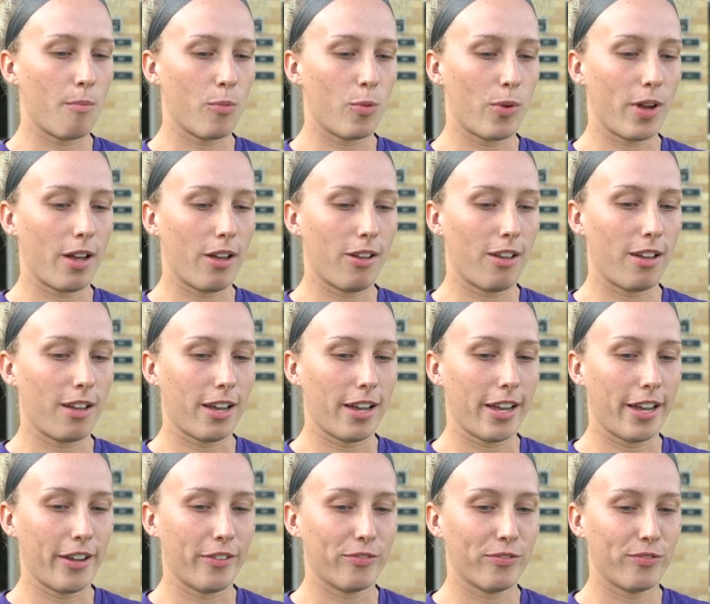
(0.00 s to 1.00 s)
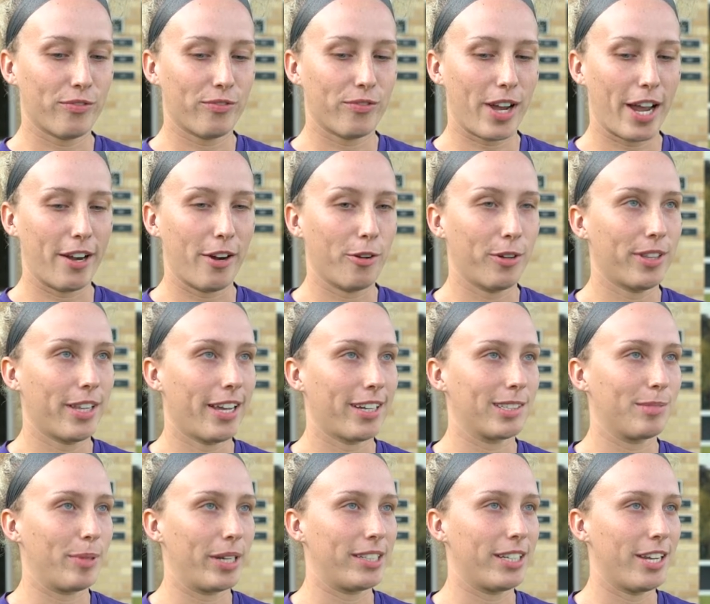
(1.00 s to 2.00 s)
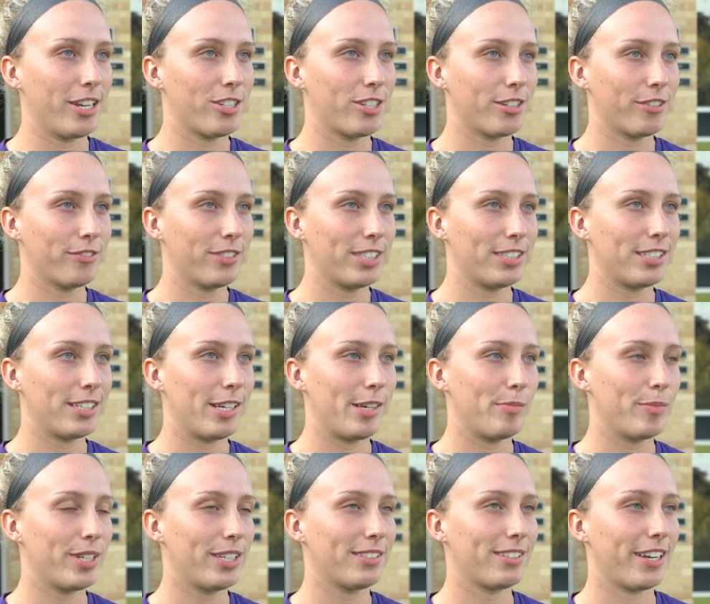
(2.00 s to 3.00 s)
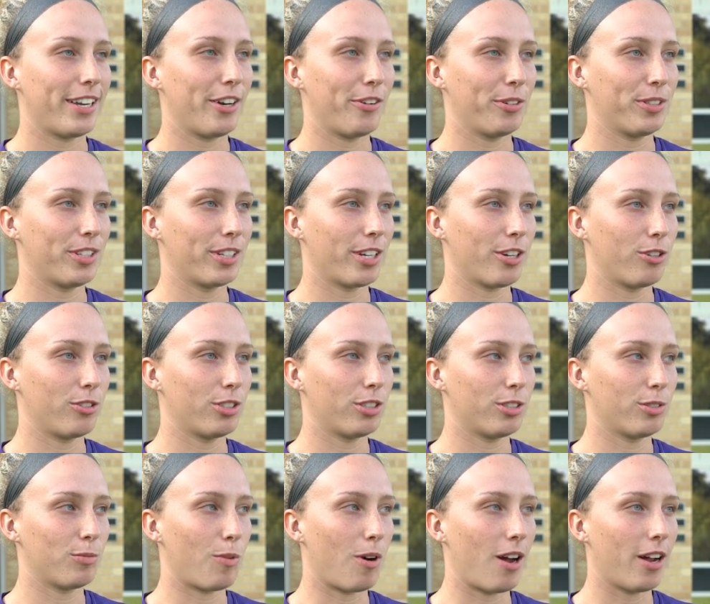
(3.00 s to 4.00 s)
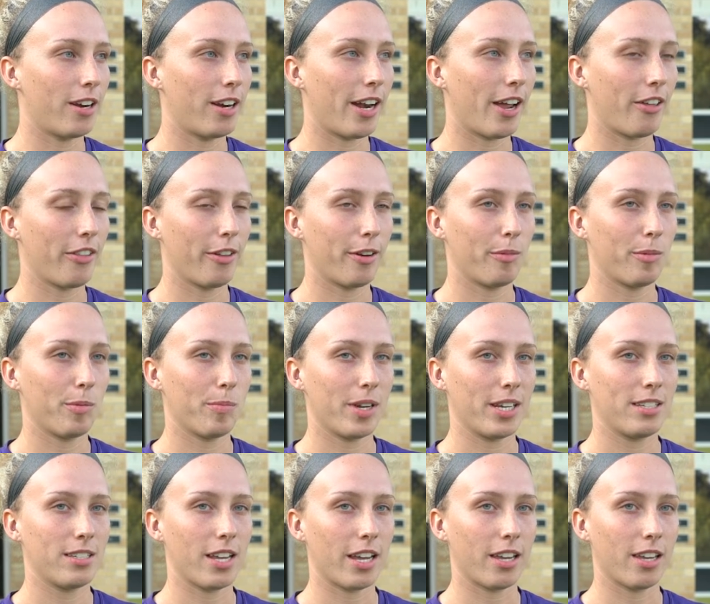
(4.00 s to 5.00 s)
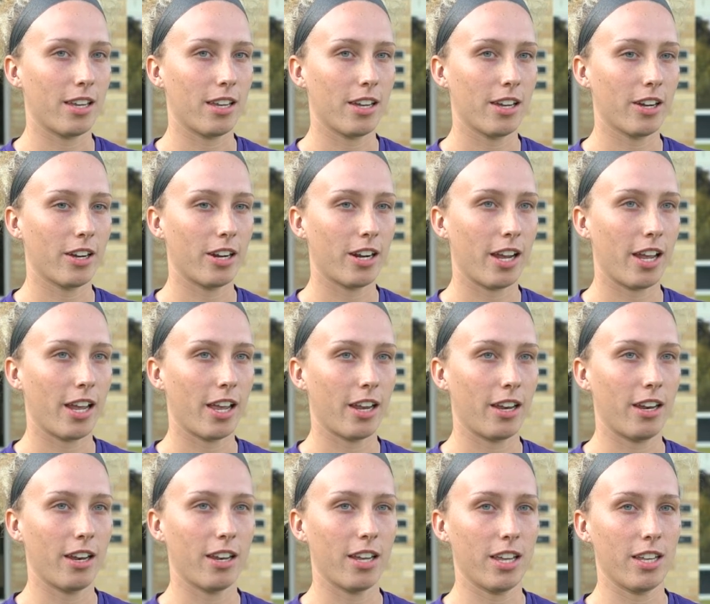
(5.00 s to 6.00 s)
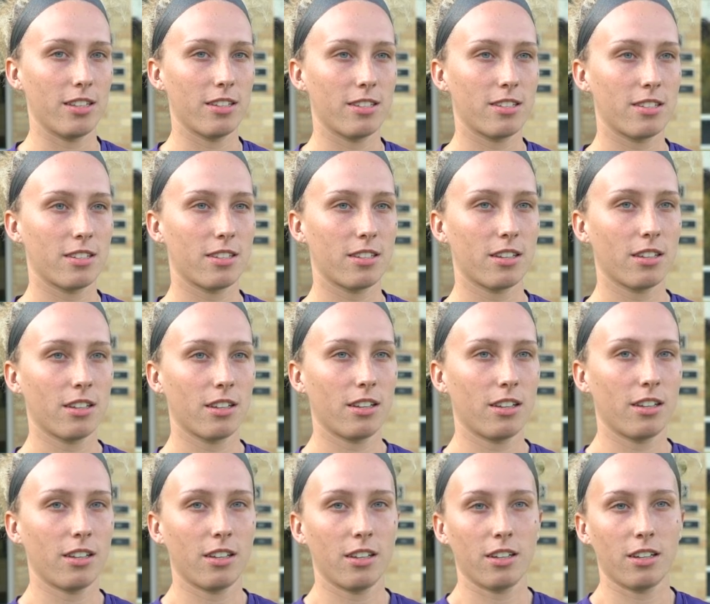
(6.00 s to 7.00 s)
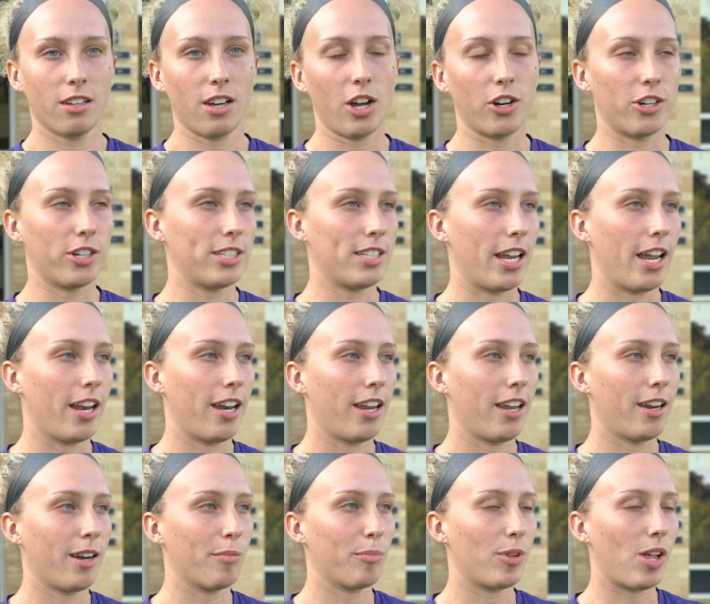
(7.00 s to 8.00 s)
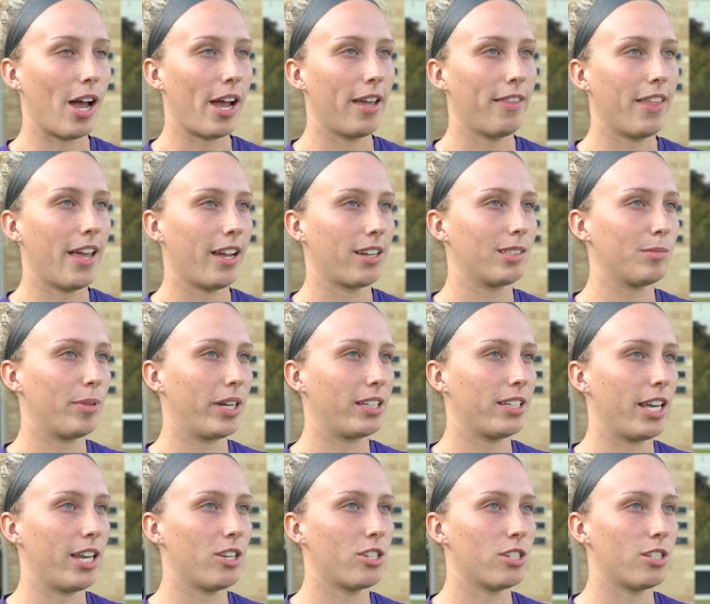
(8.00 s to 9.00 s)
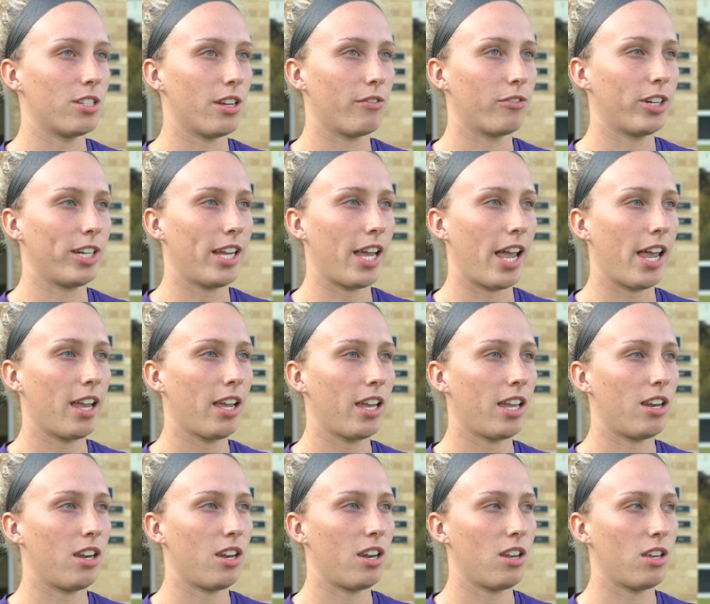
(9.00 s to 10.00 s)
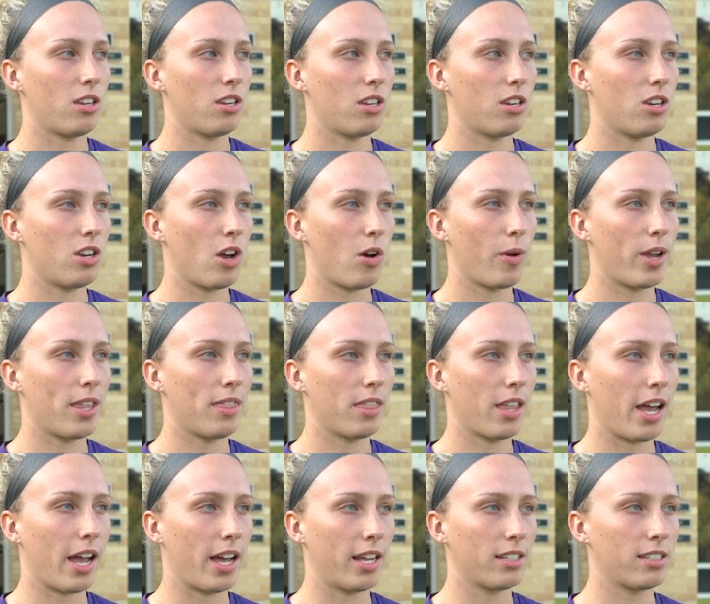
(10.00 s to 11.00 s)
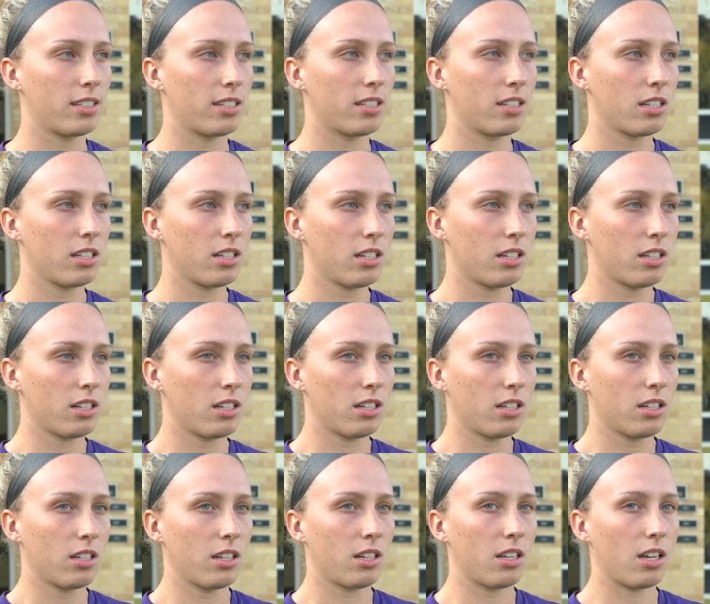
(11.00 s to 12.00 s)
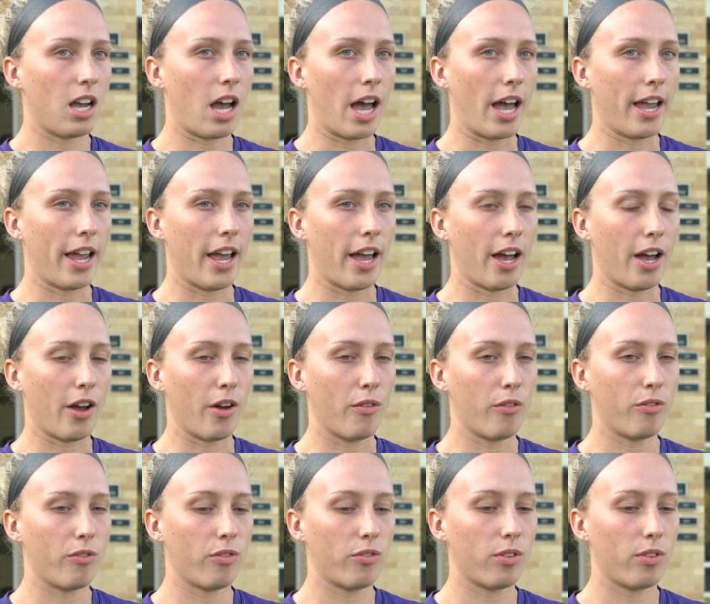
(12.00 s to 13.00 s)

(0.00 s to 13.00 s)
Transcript: Well, I know what the expectation of this team is. I know what the coaches want now that I'm in my second year, and it's understanding and applying the expectations every day and knowing that I have